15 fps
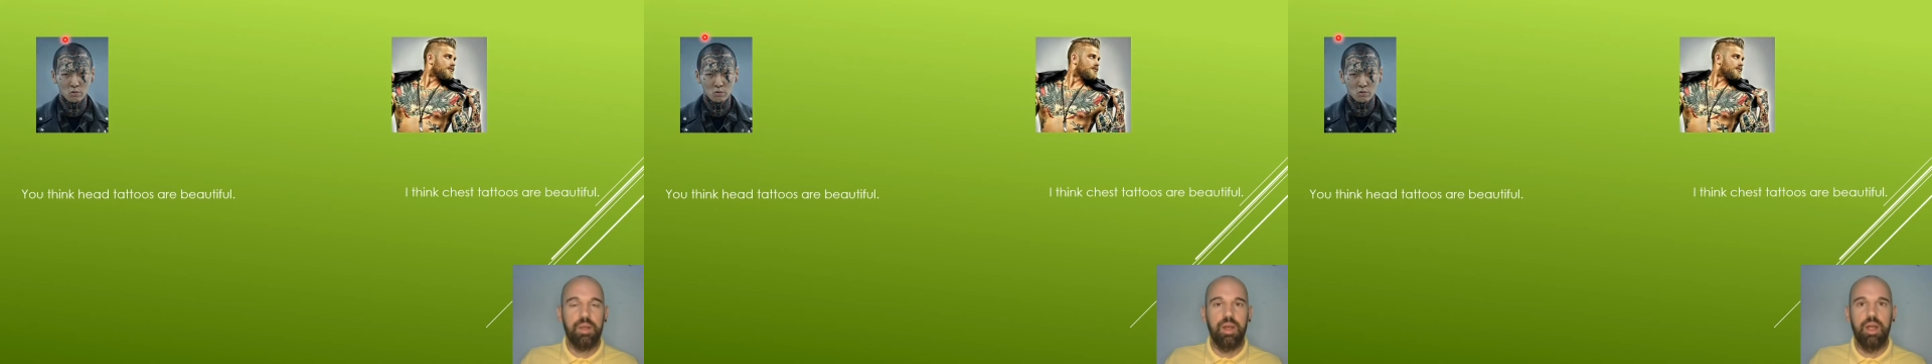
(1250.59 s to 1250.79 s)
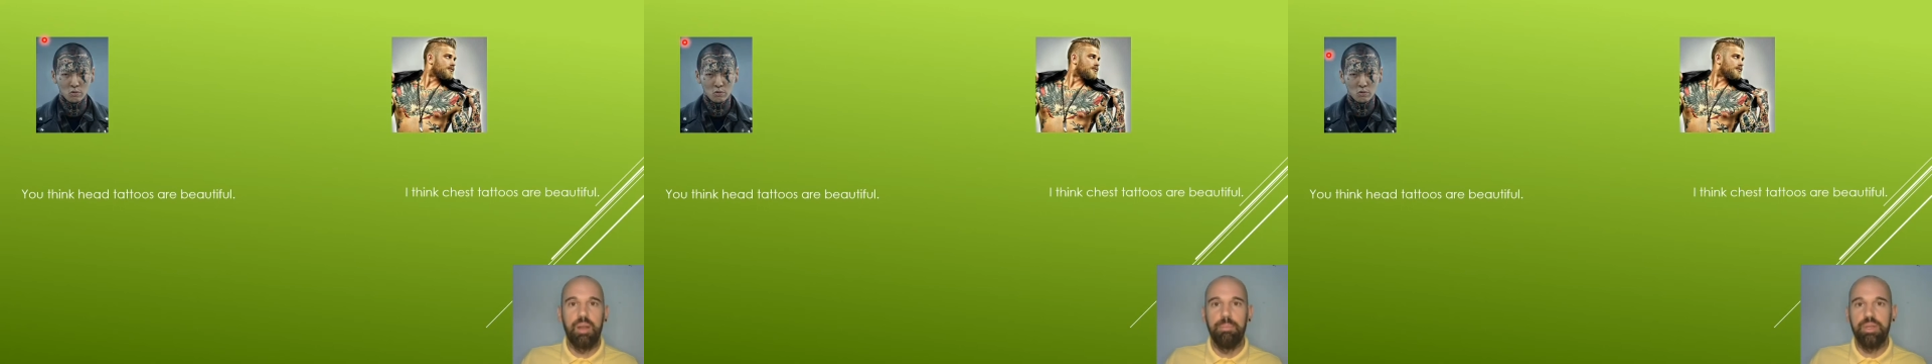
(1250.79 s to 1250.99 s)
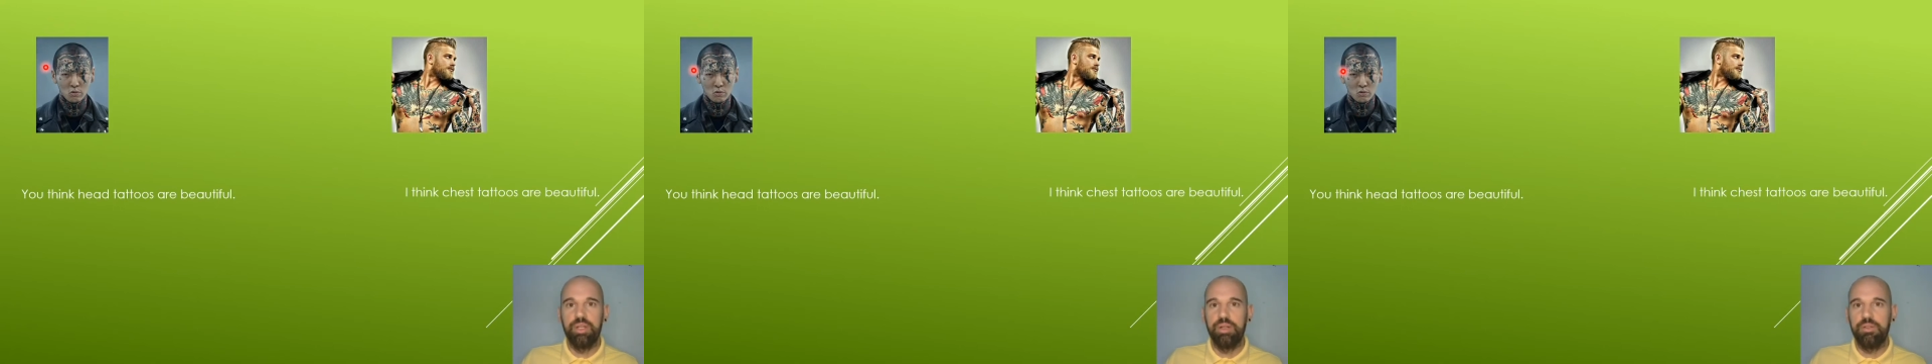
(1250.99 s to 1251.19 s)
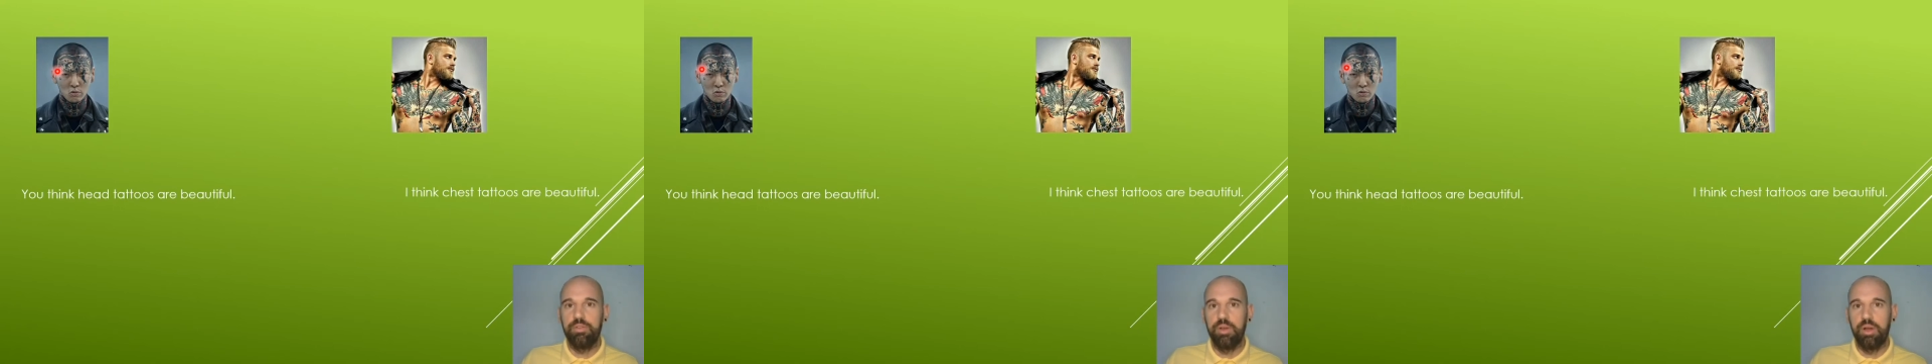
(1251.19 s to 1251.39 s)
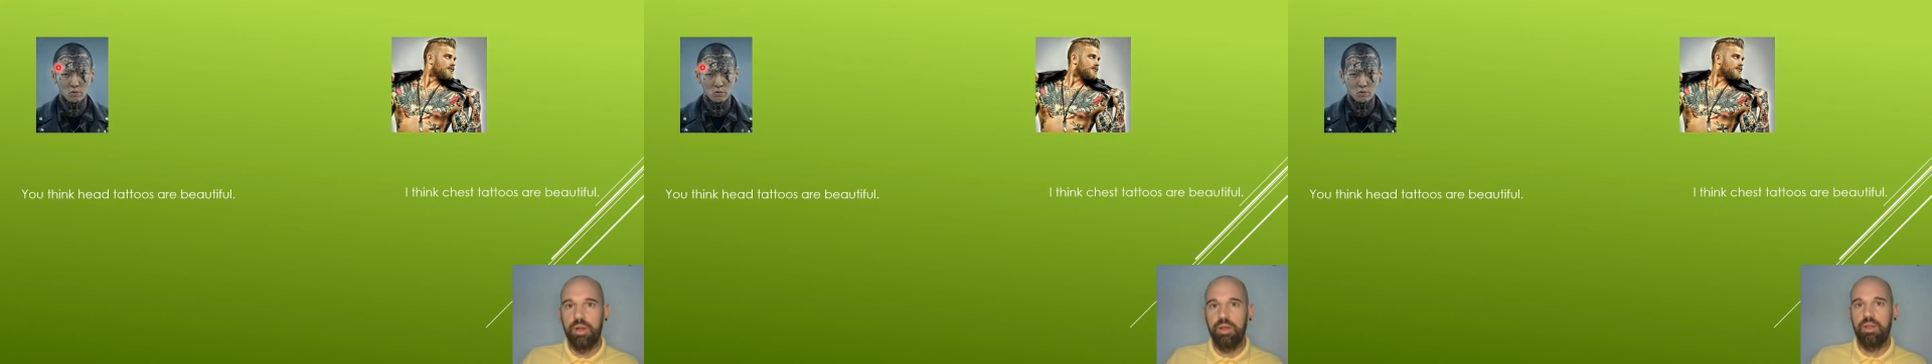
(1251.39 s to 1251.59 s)
are
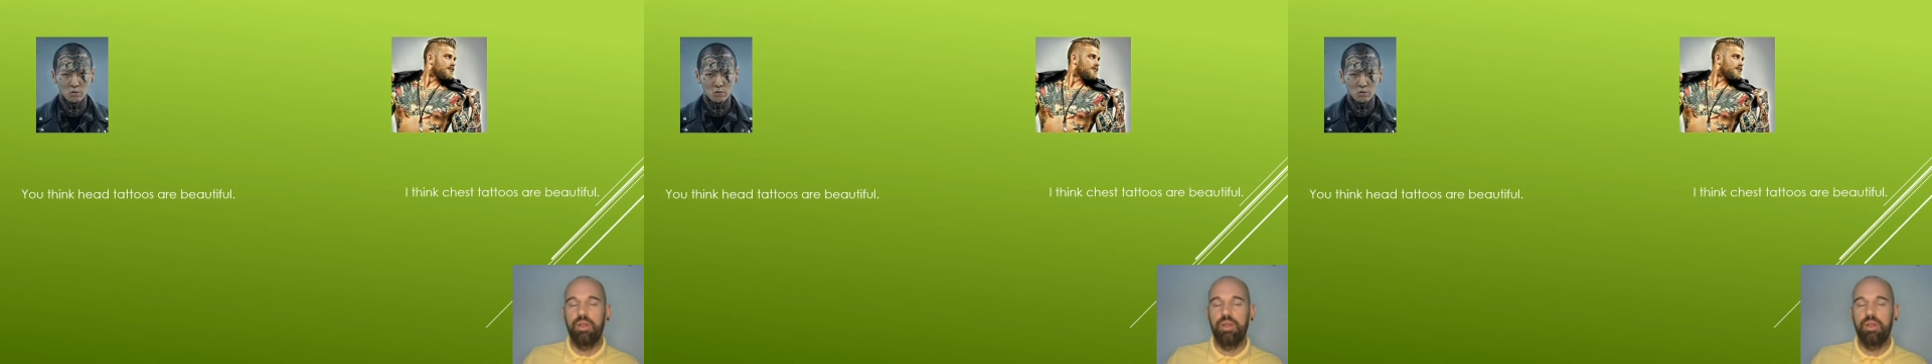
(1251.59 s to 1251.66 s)
beautiful,